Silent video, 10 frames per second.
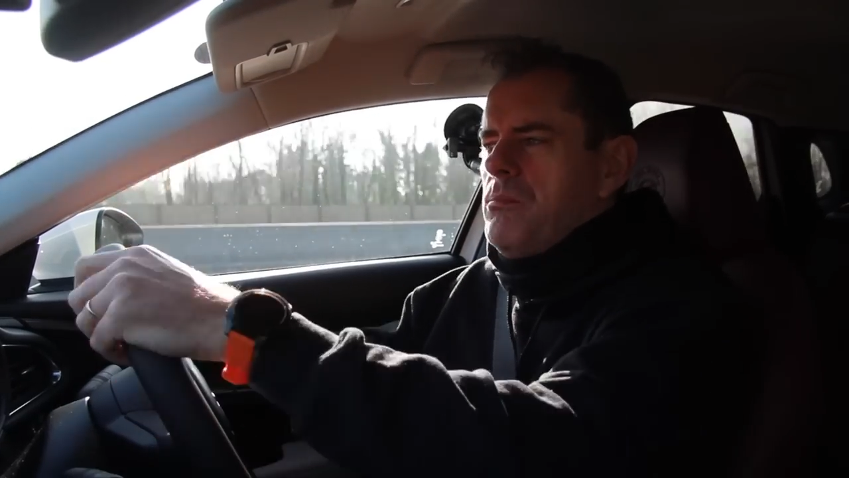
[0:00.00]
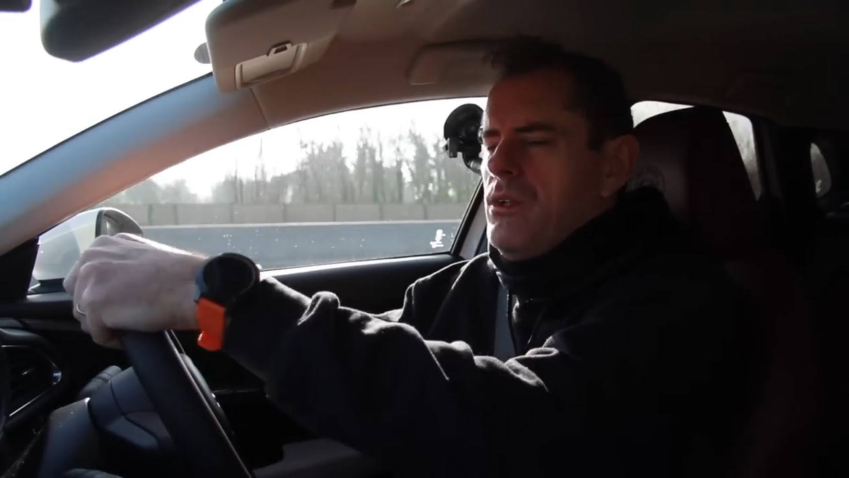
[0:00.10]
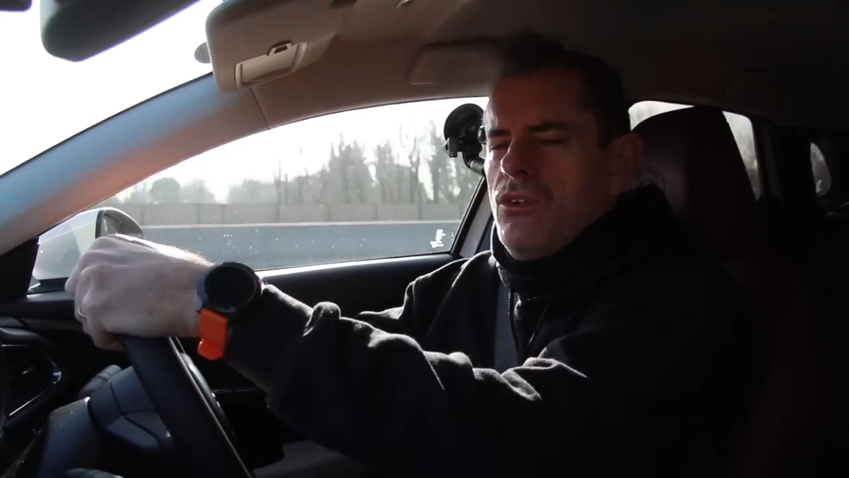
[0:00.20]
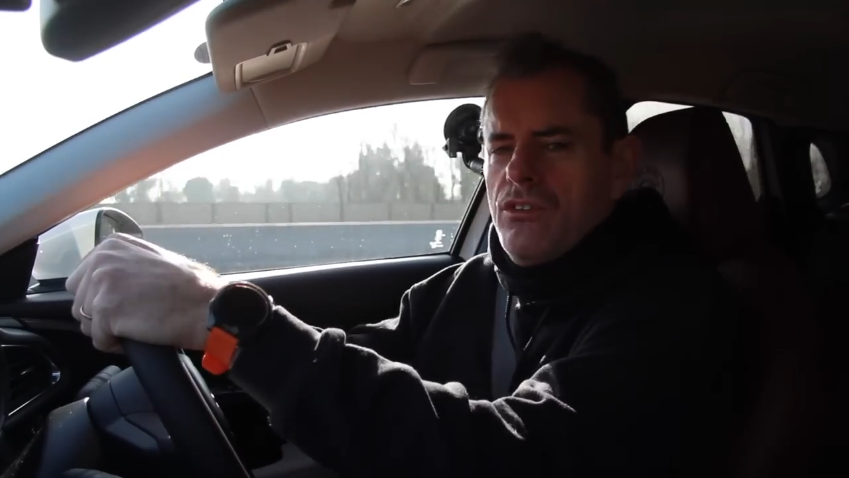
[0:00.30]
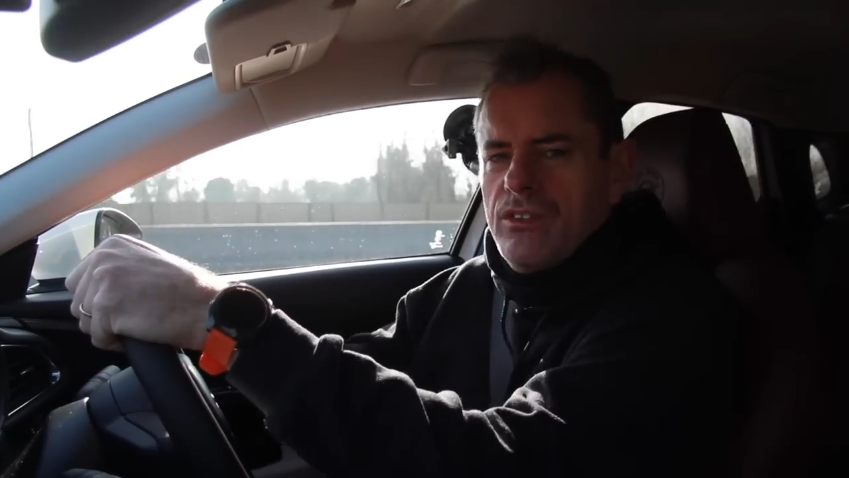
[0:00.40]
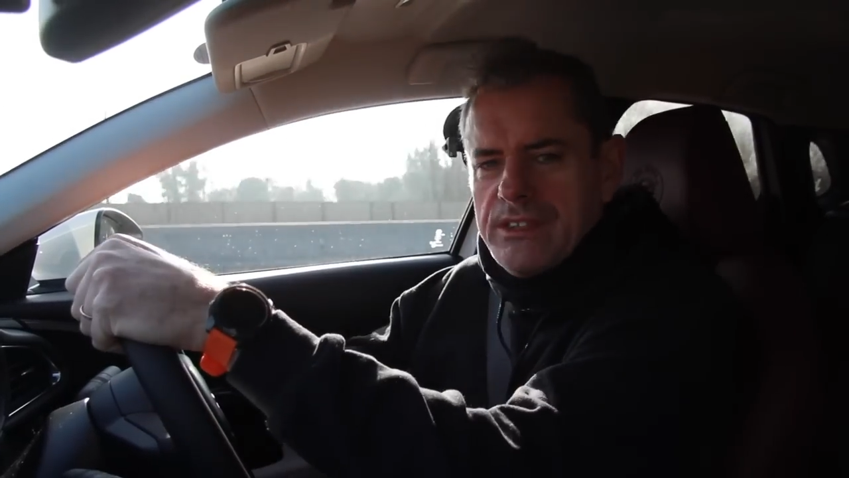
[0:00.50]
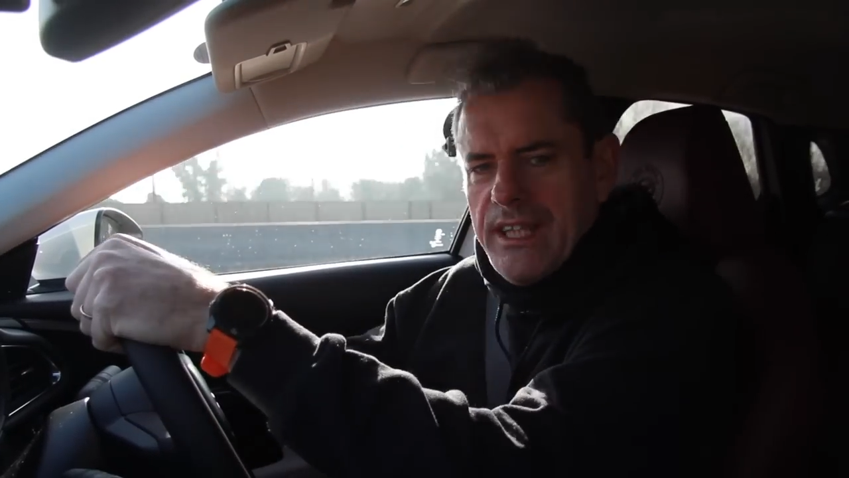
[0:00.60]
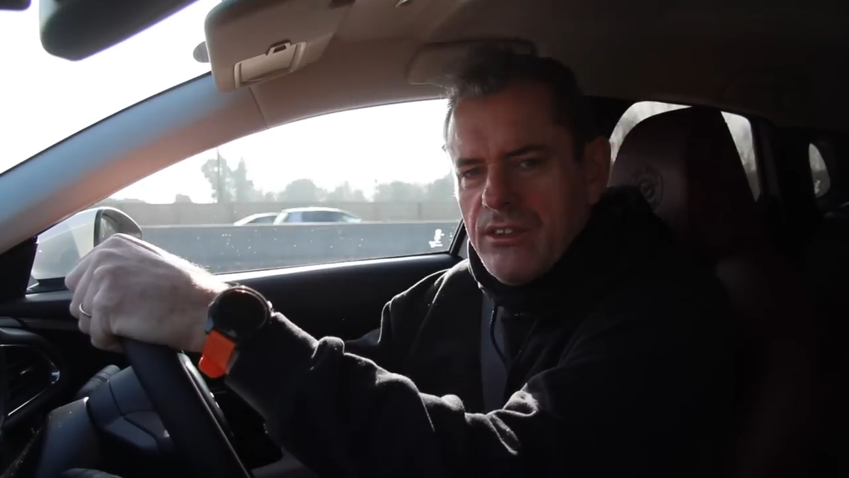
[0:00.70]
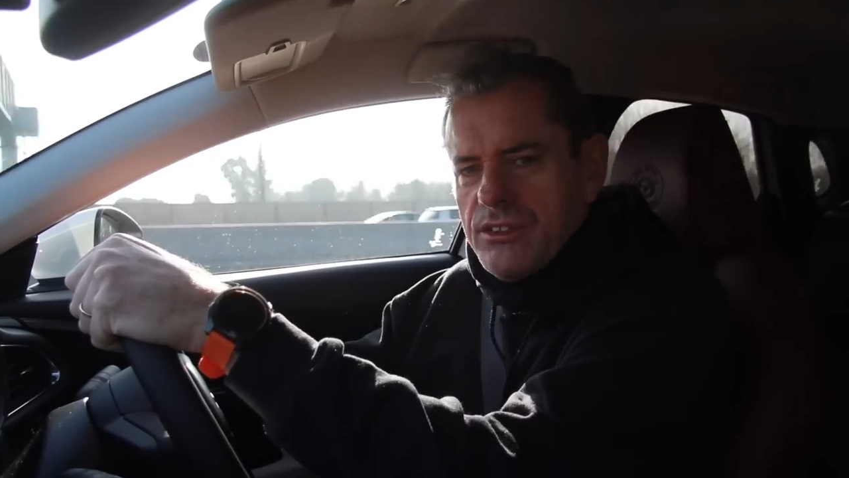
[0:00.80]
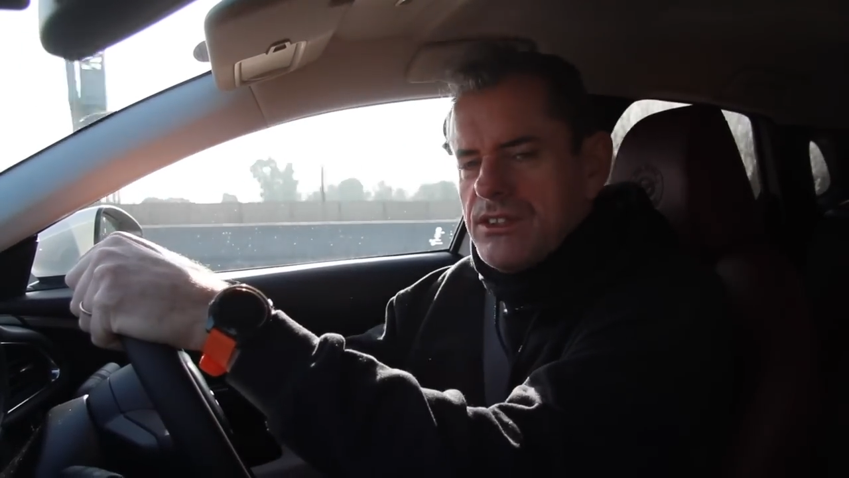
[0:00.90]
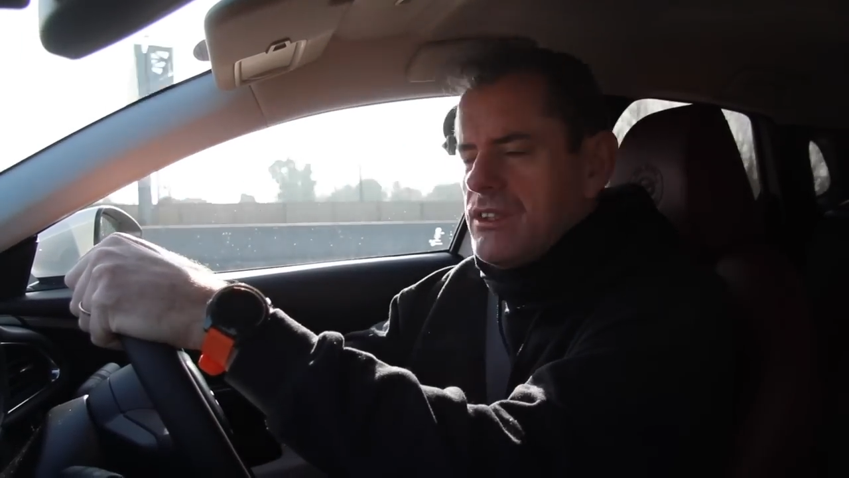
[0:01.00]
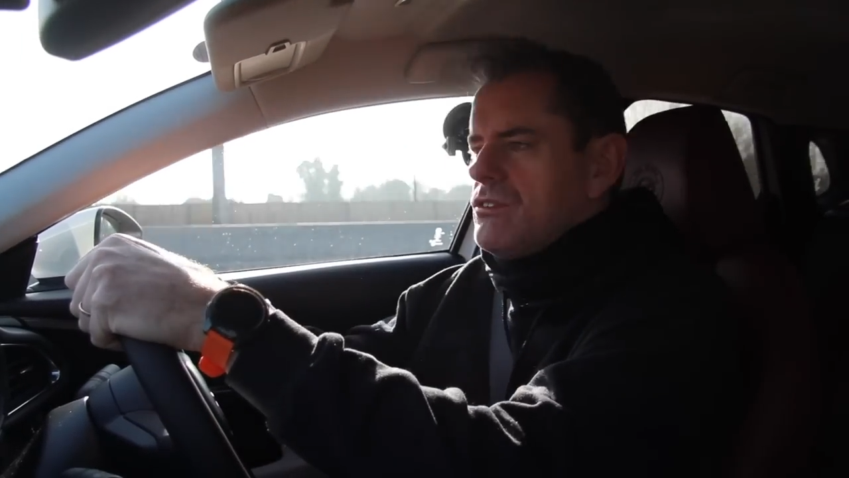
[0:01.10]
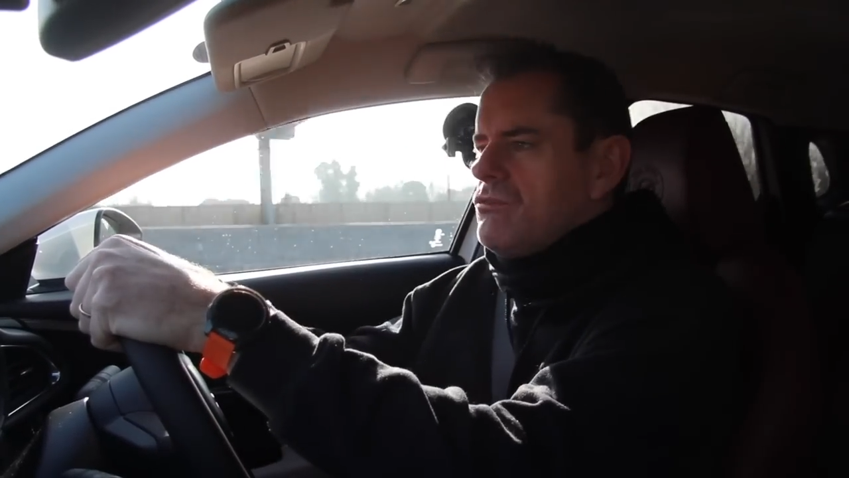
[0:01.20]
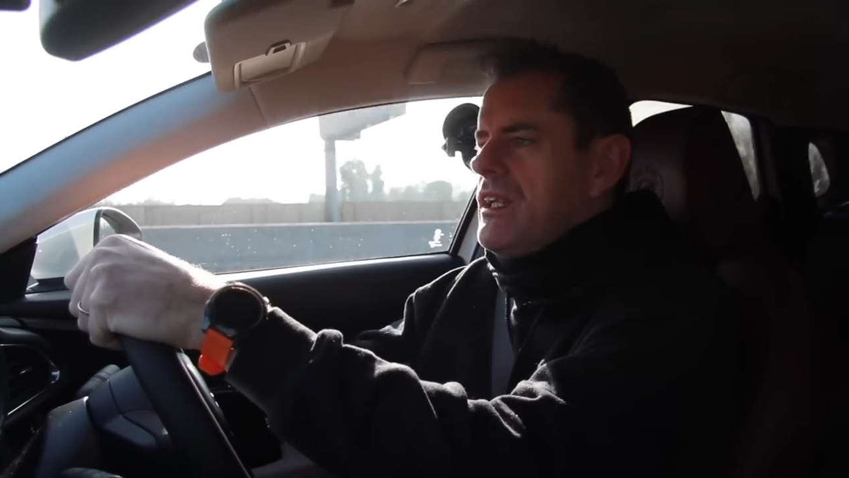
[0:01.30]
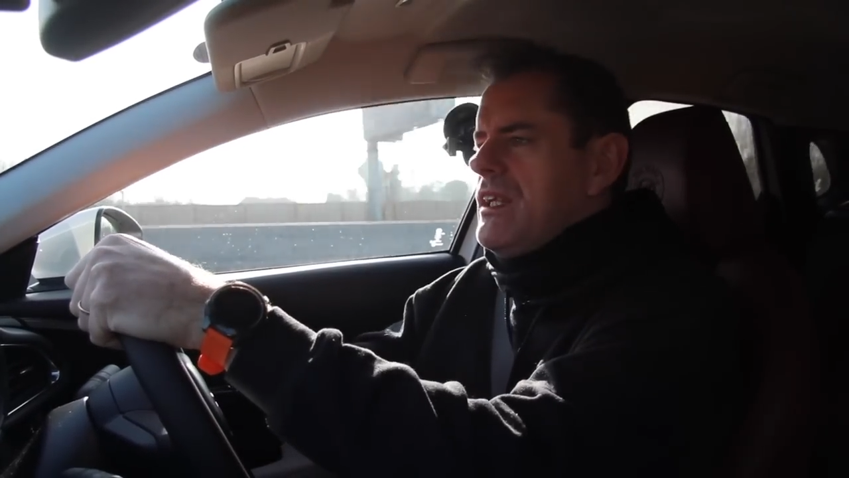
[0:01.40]
Beautiful day out, isn't it?
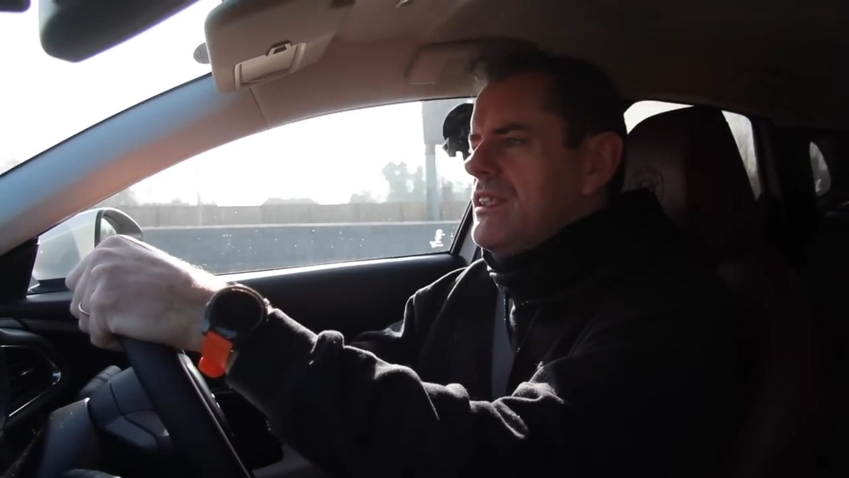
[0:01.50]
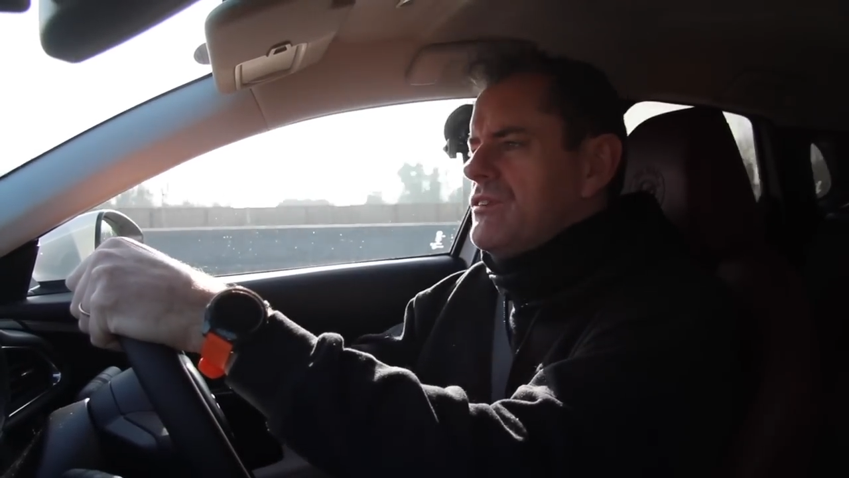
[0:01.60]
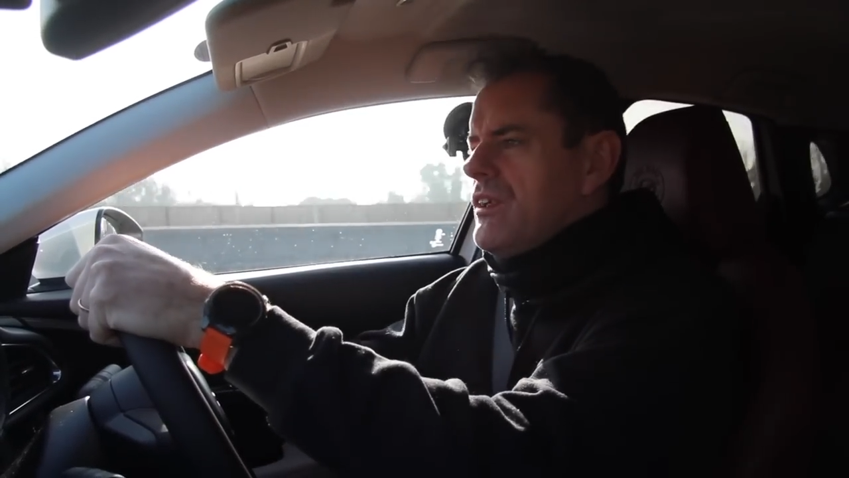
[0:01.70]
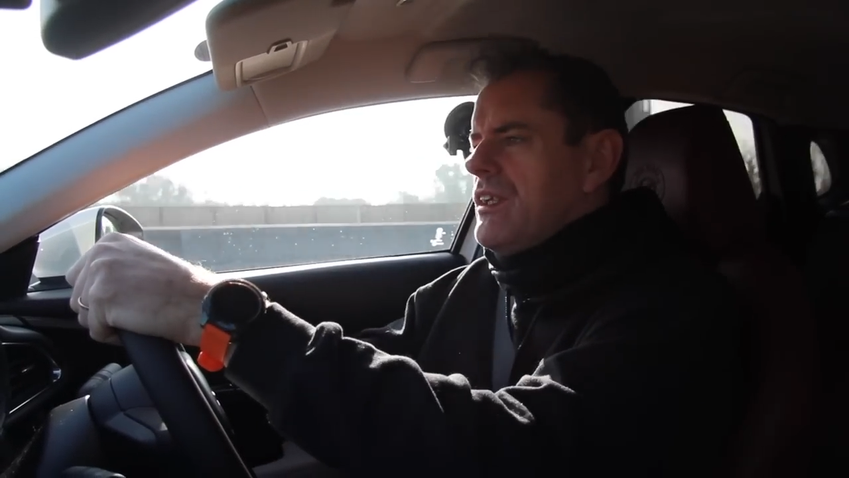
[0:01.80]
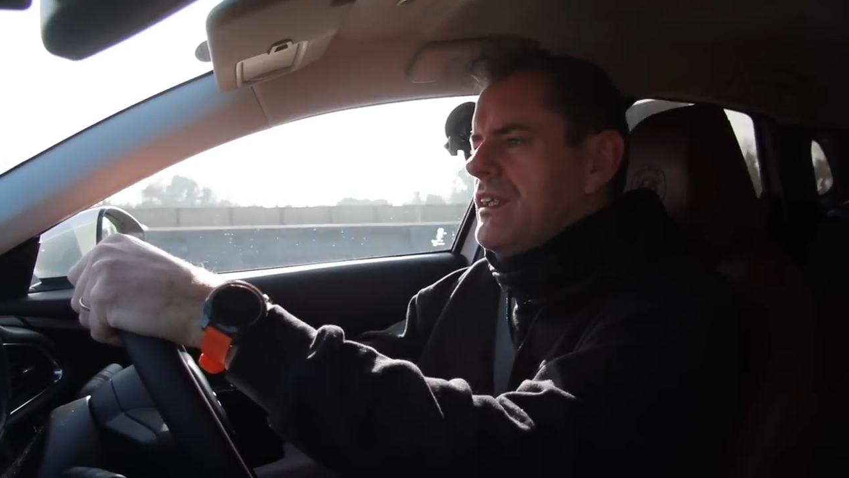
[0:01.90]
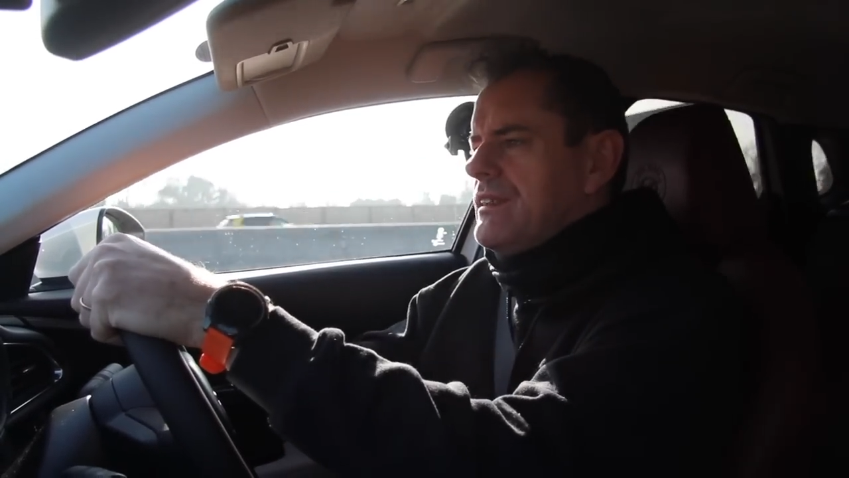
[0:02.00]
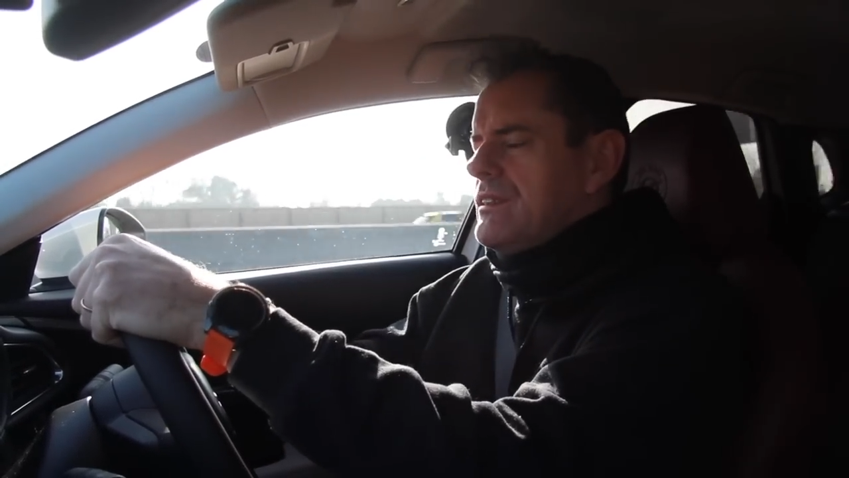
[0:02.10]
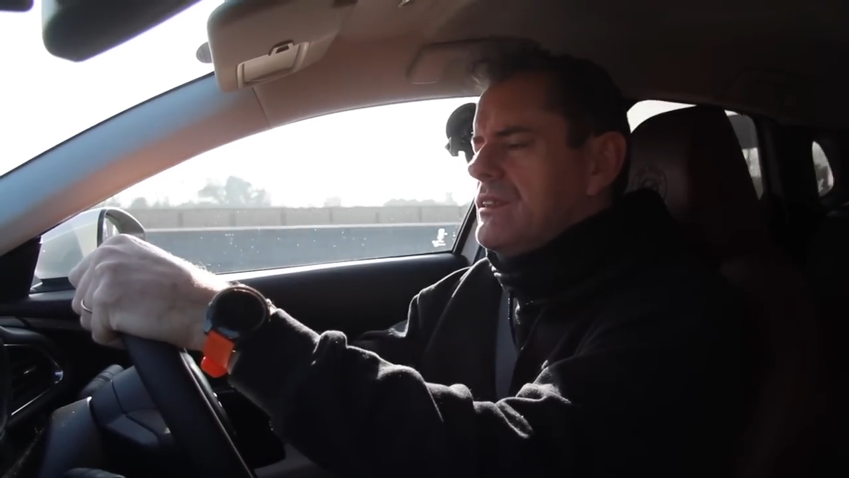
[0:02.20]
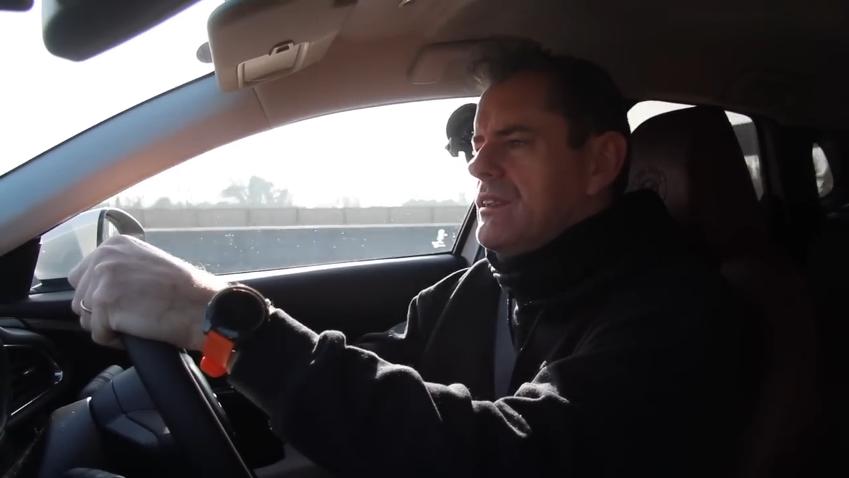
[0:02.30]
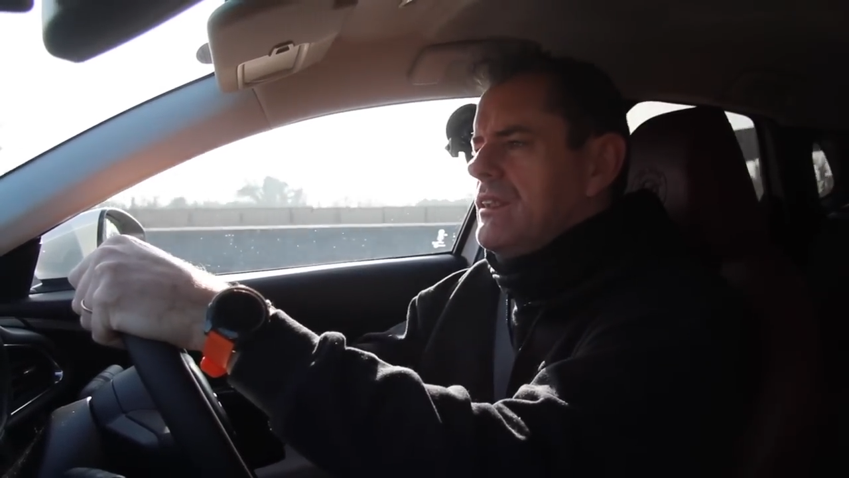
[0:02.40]
It really is very nice.